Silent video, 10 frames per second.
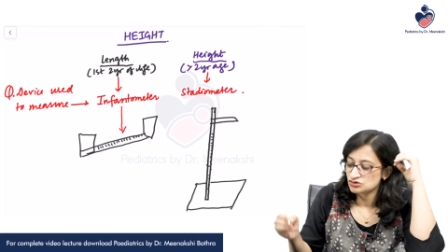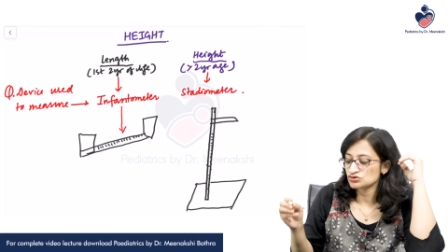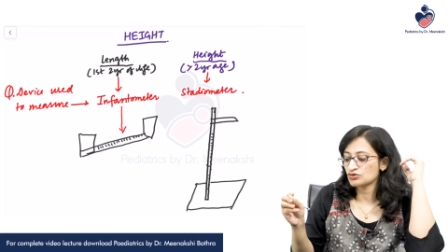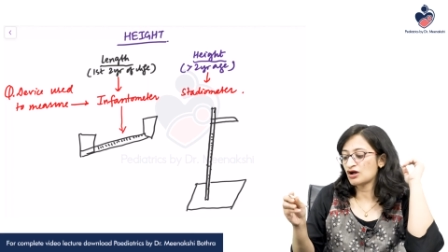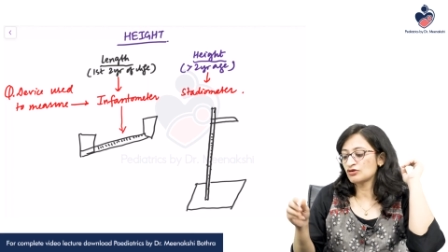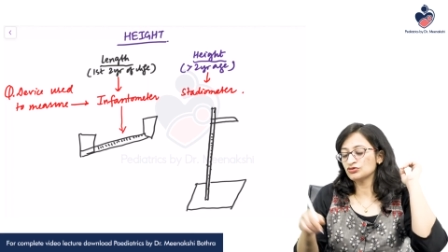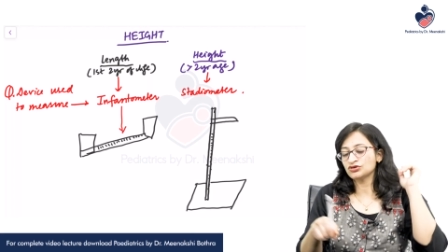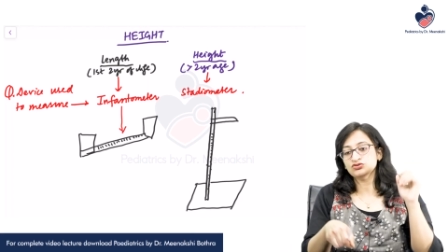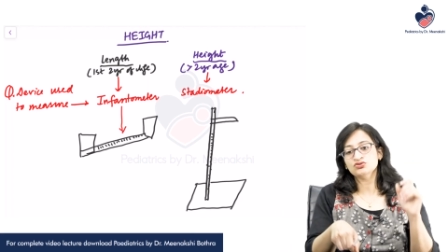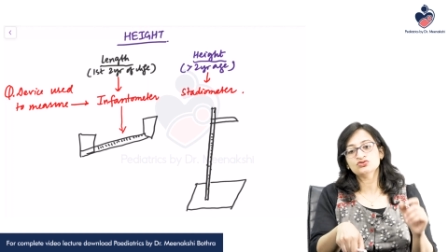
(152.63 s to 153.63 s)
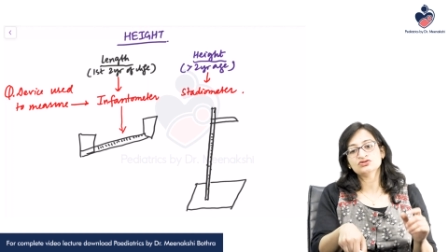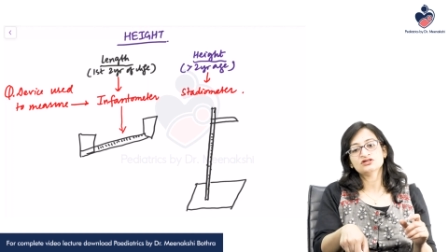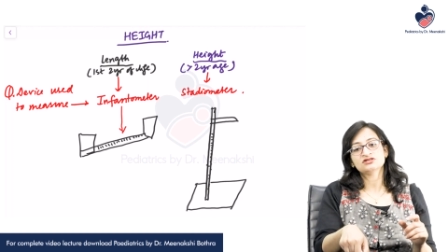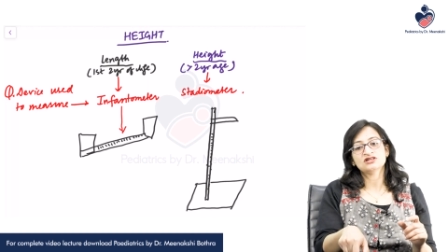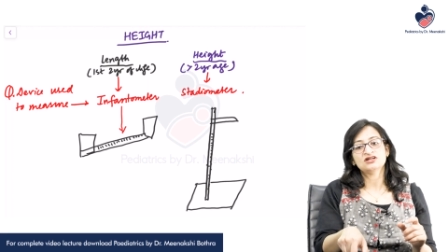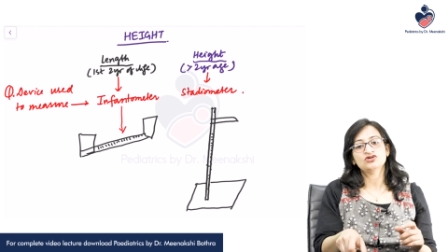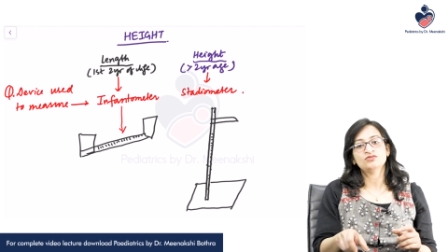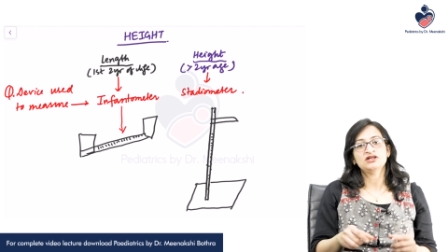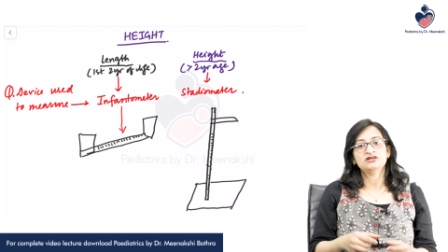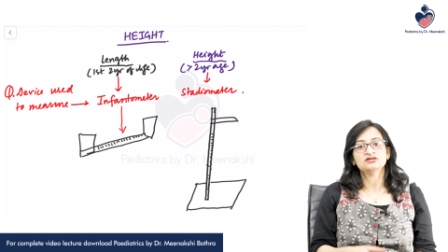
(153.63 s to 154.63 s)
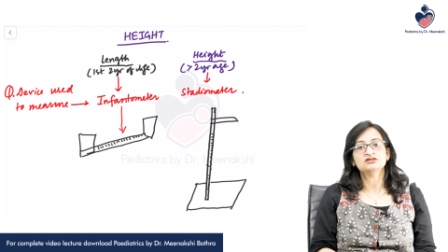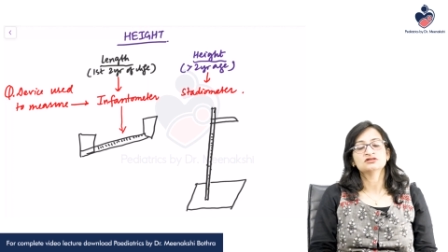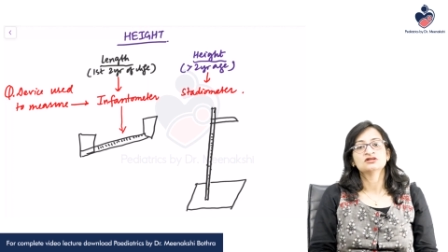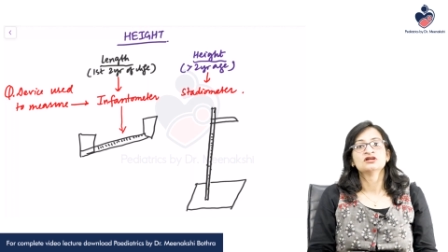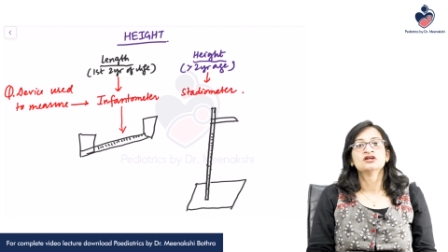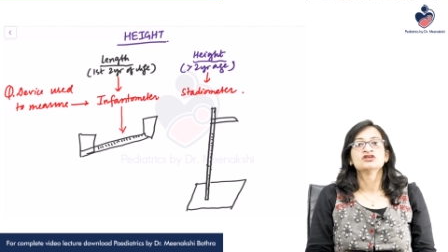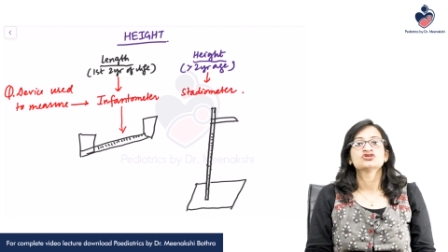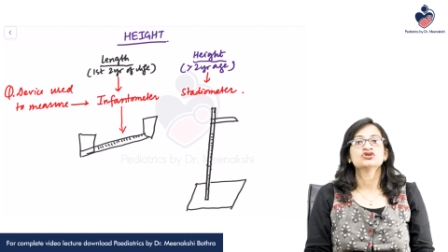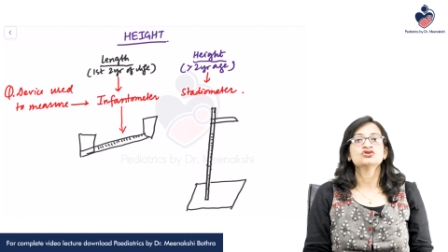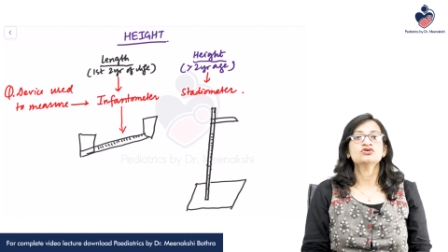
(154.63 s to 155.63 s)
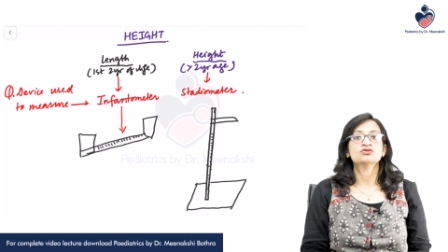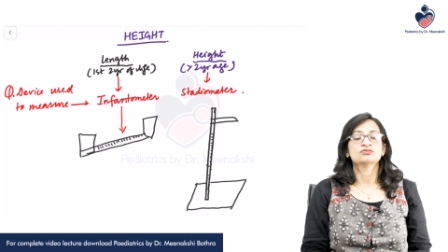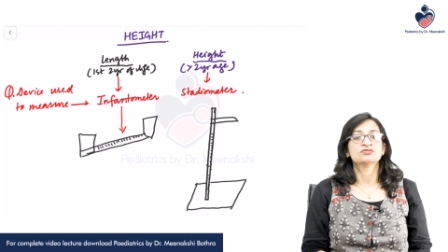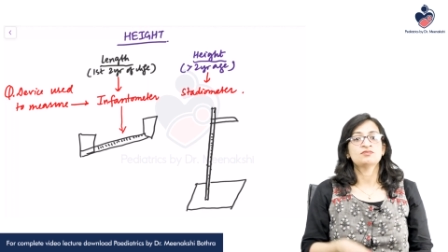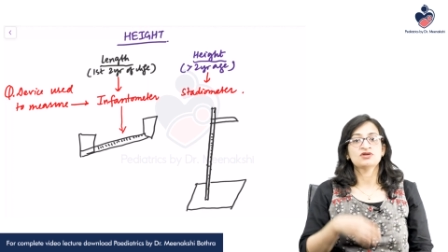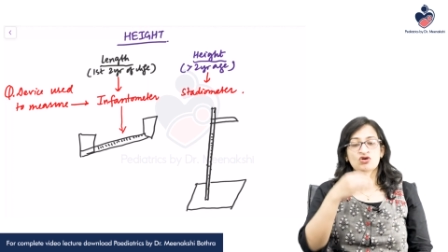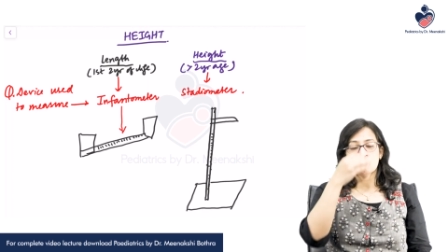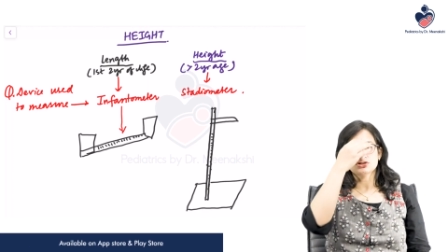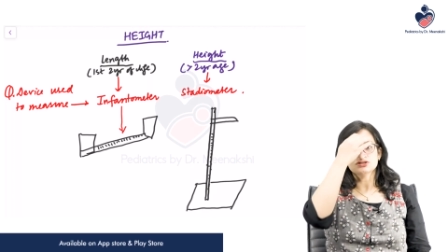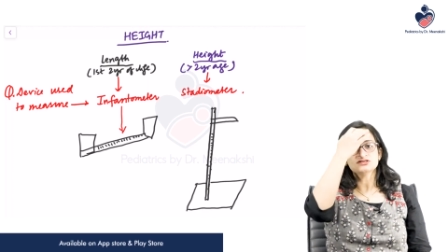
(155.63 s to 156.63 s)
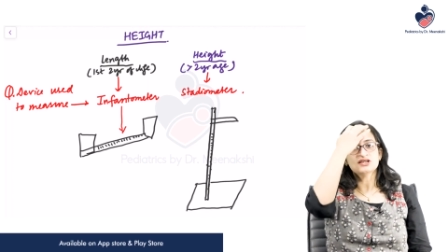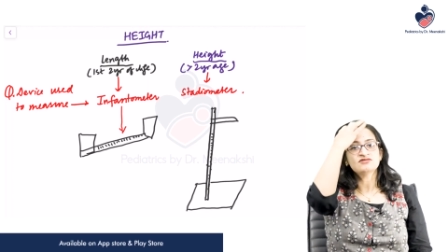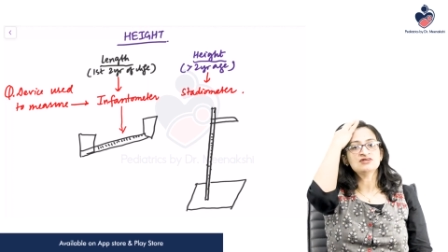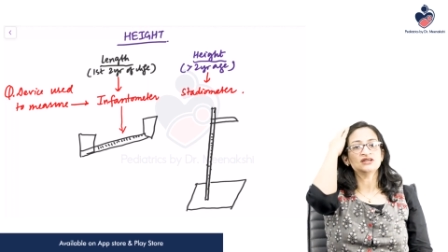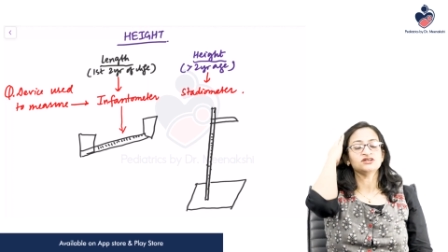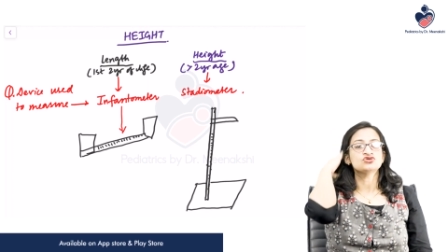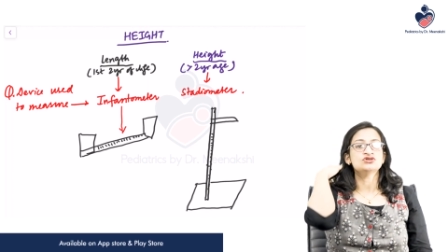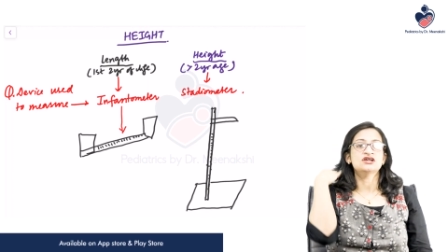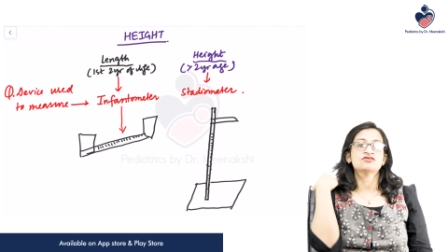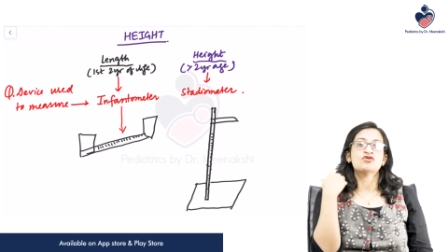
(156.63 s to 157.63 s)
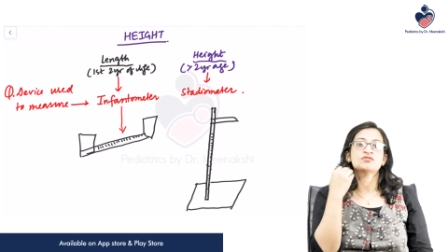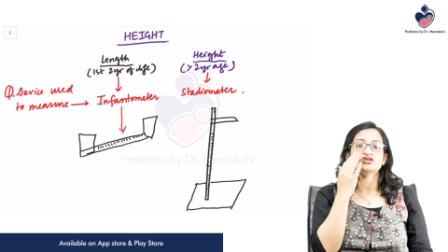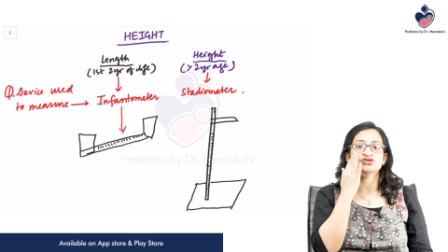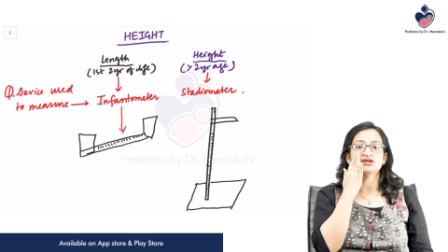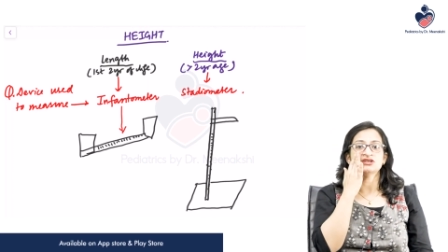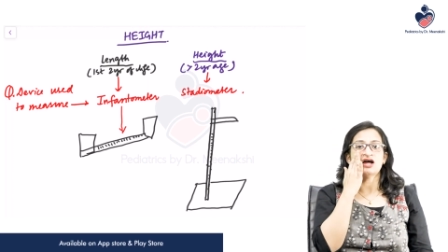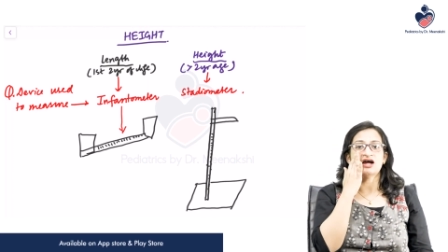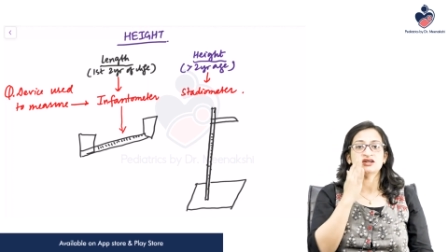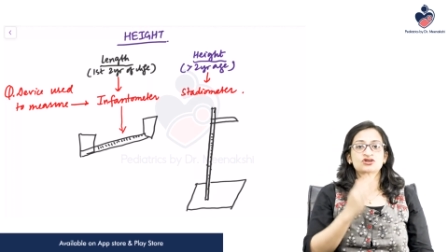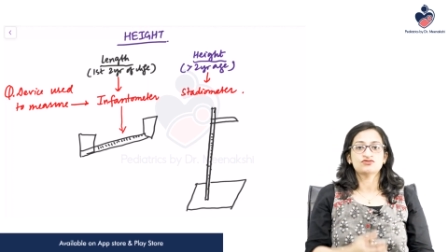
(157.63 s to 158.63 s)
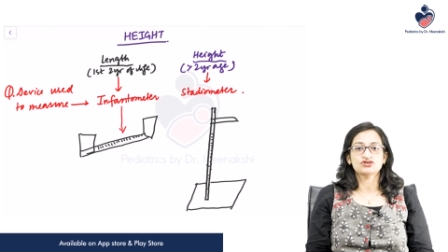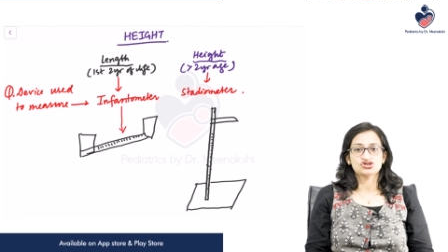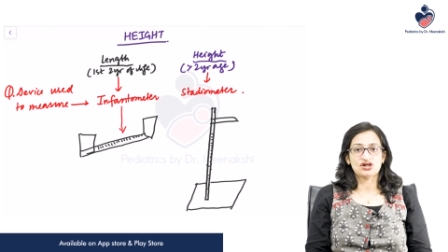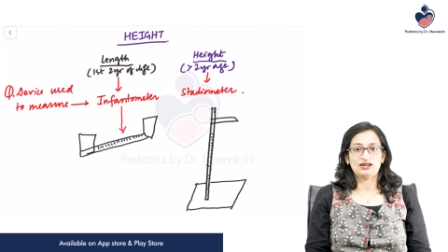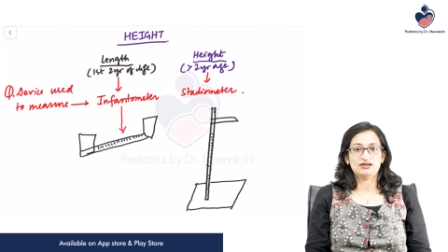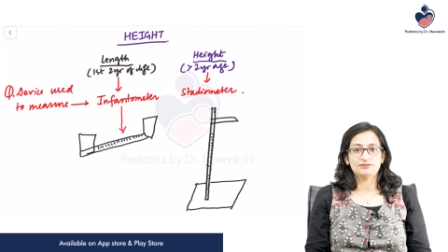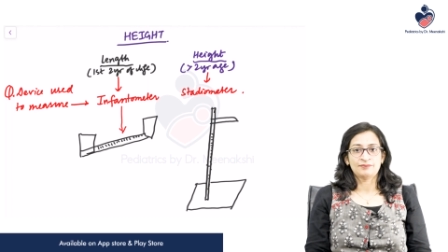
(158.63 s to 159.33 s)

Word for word: So how do you use the stadiometer? So, you know, the precautions that we need to take for measuring the height of a child.